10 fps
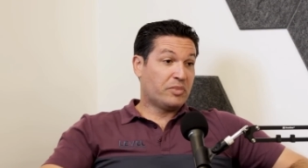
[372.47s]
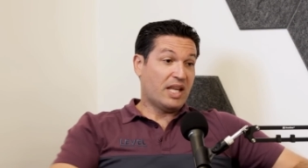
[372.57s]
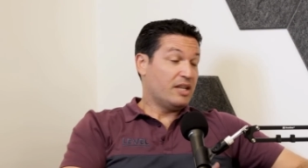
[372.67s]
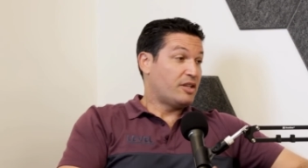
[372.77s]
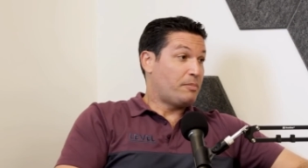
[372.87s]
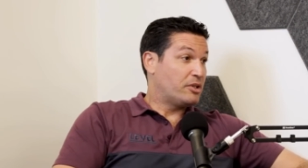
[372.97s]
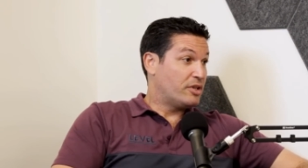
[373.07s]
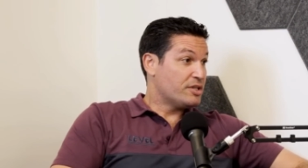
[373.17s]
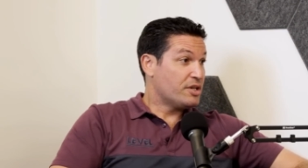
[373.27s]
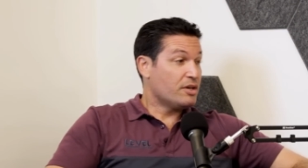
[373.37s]
in a
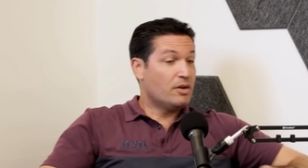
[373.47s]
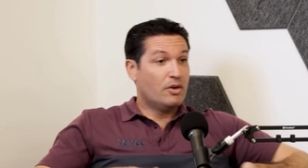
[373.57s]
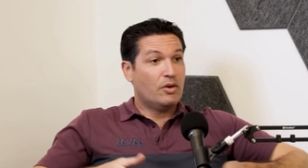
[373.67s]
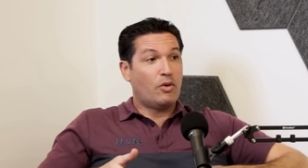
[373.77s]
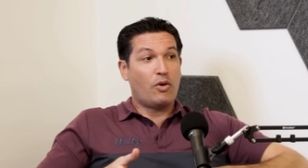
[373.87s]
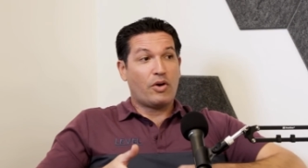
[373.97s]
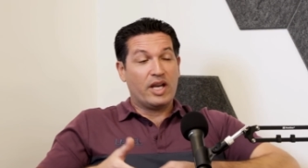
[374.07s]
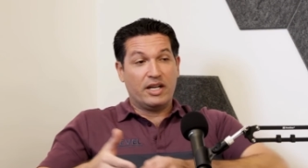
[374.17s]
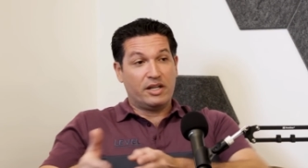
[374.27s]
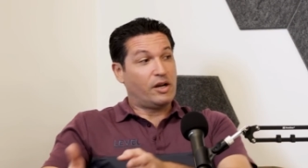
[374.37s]
deposition or
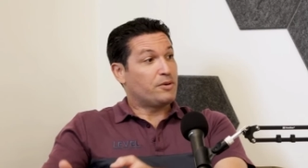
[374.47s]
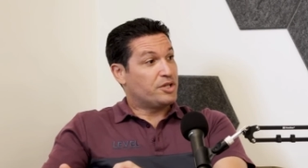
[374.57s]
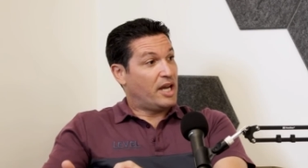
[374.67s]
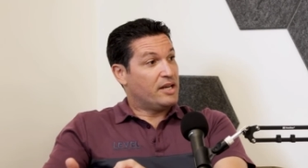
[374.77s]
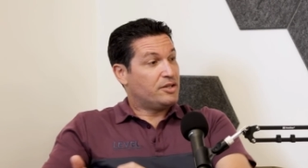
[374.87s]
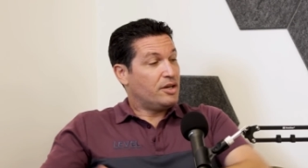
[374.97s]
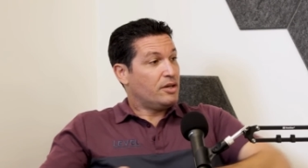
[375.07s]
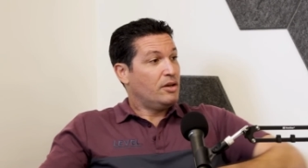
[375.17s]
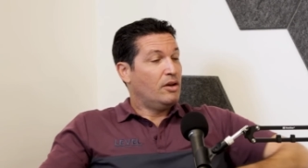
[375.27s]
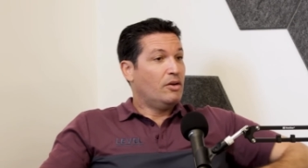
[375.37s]
in a
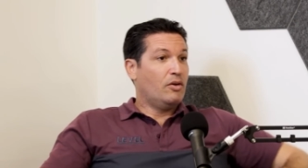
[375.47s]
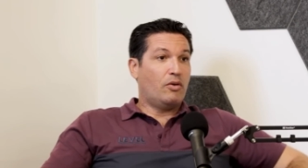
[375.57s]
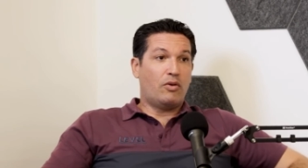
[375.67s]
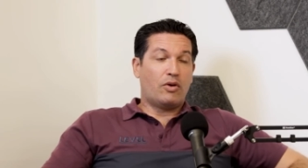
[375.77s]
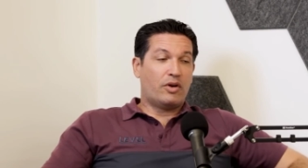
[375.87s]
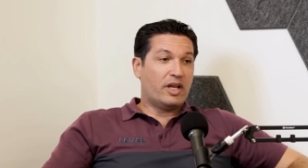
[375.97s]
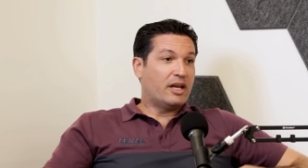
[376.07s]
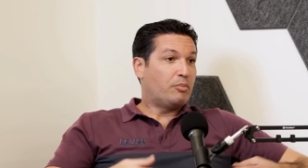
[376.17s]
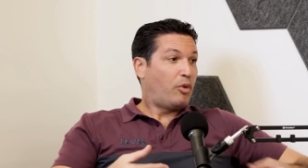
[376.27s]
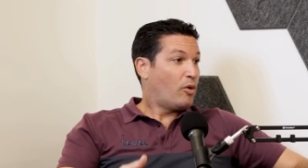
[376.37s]
negotiation or in
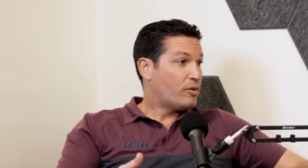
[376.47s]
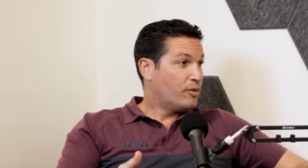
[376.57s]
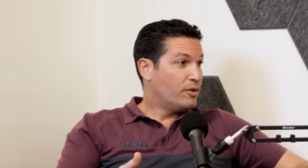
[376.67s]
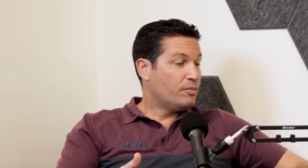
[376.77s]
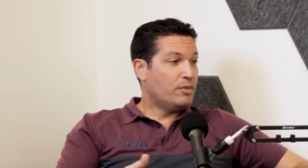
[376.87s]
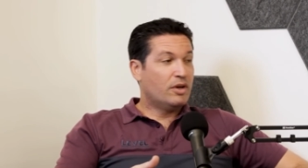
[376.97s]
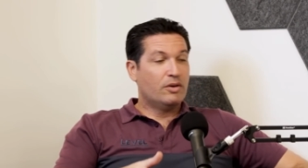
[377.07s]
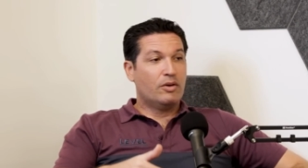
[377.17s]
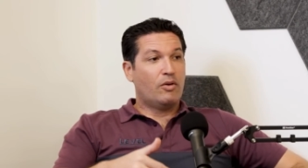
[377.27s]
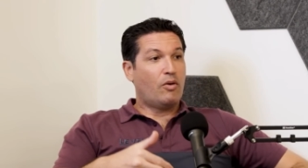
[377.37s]
a boardroom
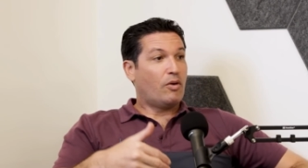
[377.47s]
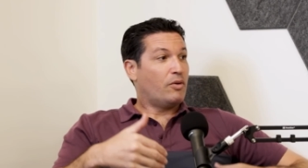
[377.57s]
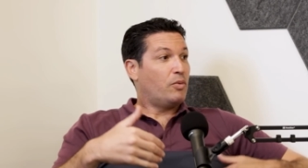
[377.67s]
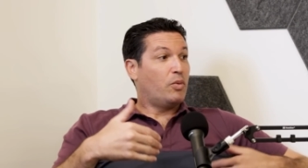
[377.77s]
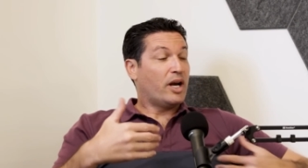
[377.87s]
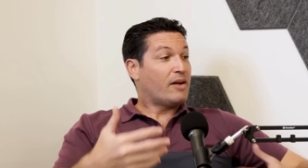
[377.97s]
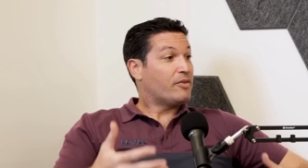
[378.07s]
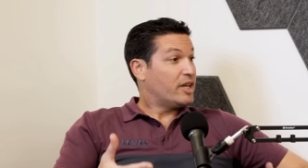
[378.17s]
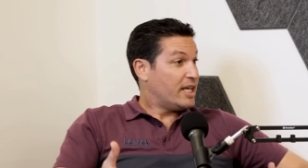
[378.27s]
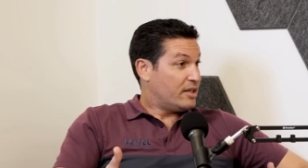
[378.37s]
or
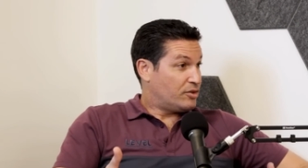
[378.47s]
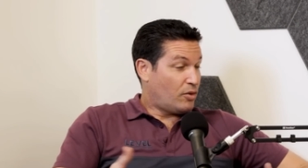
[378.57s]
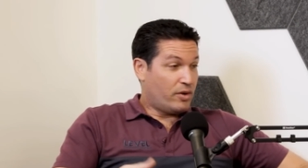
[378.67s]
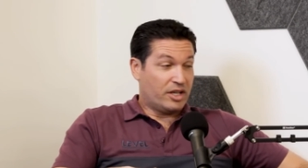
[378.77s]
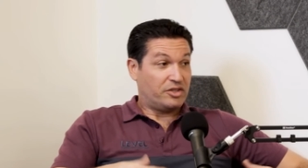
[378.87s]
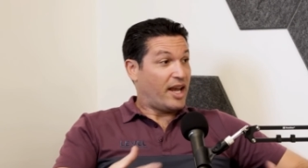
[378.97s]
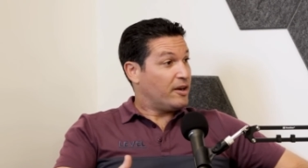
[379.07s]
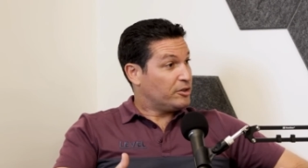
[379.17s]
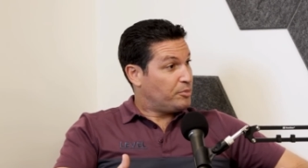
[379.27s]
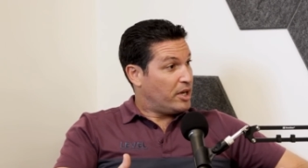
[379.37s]
whatever it is or in a
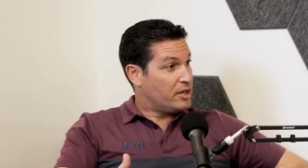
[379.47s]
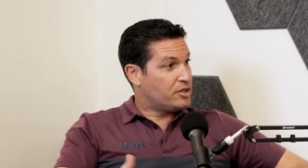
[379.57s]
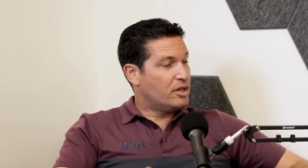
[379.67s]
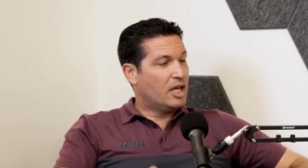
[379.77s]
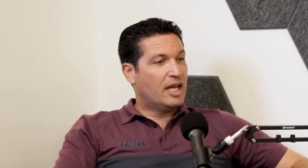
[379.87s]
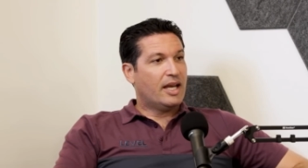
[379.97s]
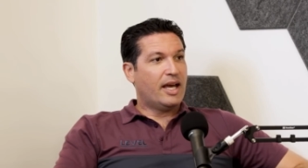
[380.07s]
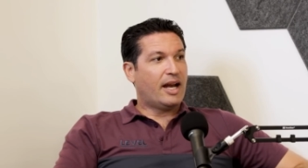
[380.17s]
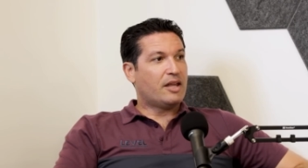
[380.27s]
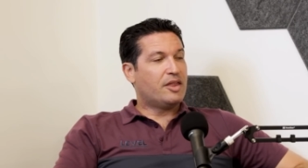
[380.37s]
sales pitch.
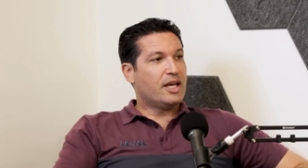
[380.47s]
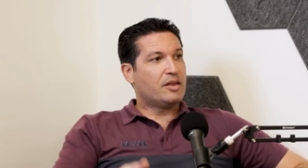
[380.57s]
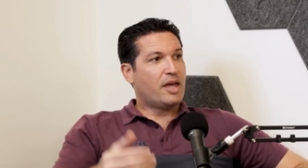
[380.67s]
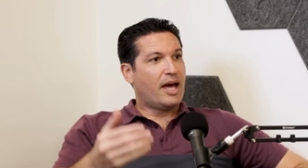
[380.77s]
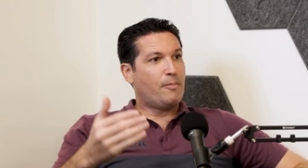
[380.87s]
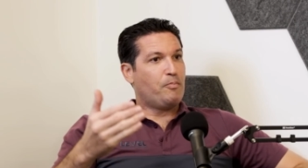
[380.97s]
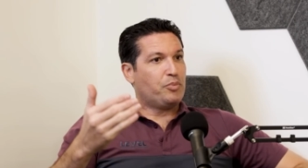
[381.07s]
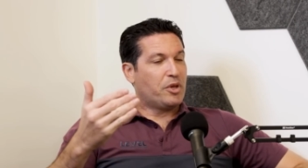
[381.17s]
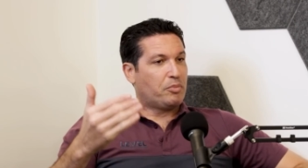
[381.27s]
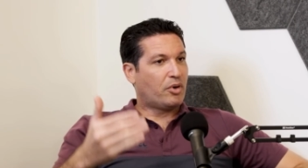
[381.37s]
And I think that
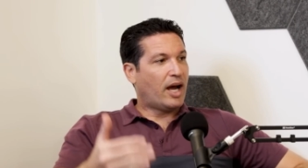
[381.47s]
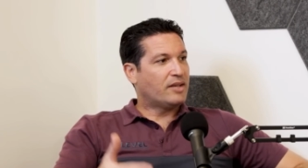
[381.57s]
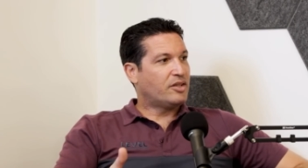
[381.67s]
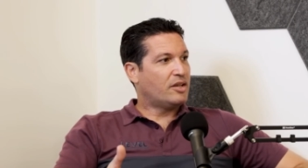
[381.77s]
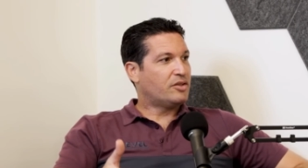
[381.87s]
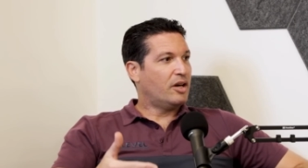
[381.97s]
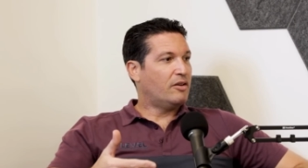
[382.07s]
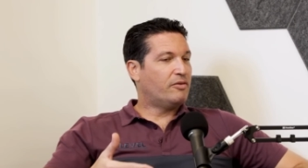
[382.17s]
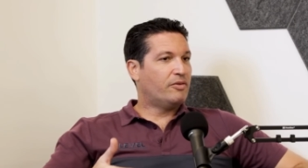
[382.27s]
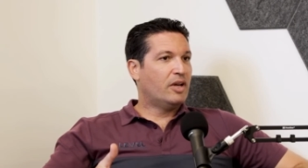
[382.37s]
the process
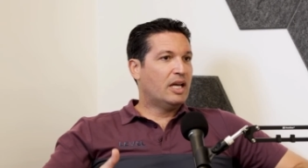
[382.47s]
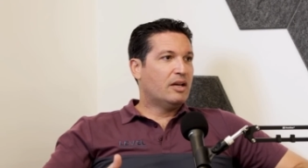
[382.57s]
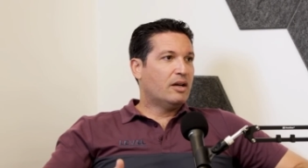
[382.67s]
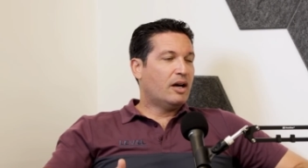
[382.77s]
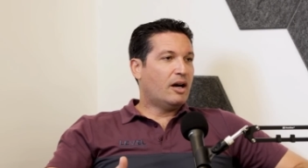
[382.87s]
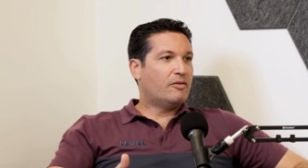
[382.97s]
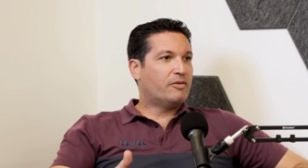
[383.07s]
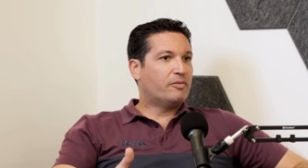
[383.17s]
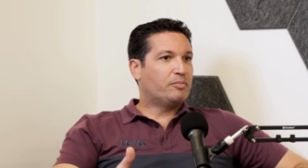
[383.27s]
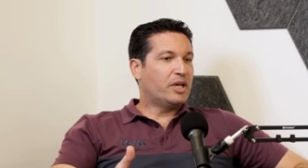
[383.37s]
of
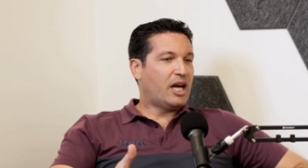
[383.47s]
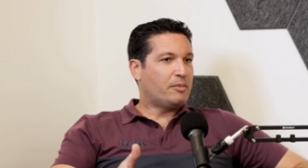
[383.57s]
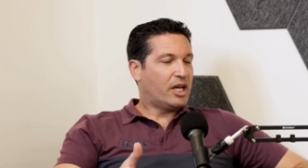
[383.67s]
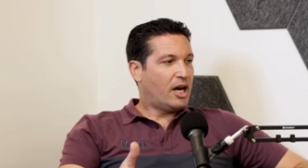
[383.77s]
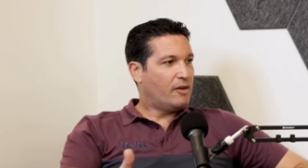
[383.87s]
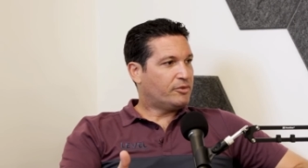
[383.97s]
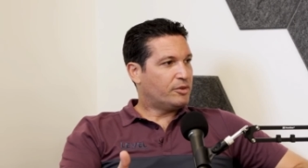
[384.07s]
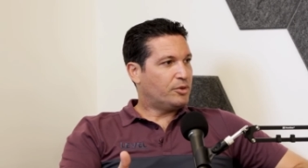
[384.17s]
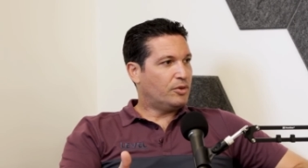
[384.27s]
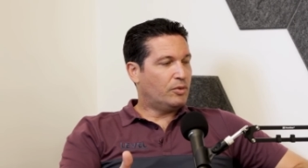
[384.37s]
of becoming
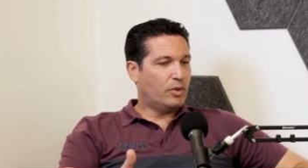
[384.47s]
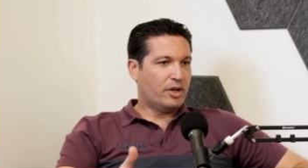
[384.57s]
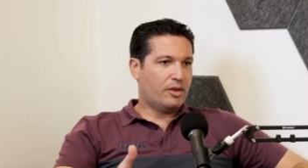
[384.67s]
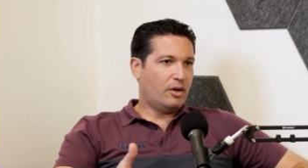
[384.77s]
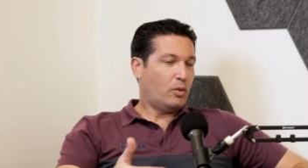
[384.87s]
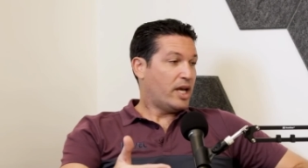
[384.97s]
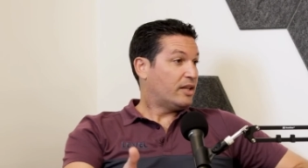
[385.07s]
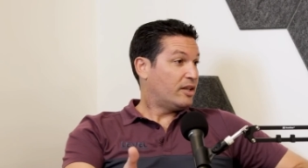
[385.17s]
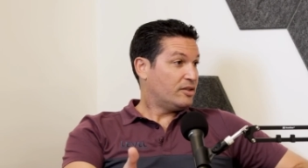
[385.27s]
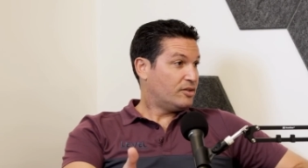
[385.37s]
comfortable with a
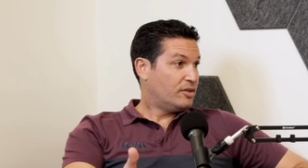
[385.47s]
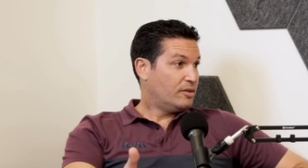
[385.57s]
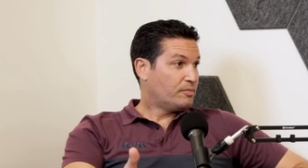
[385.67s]
weakness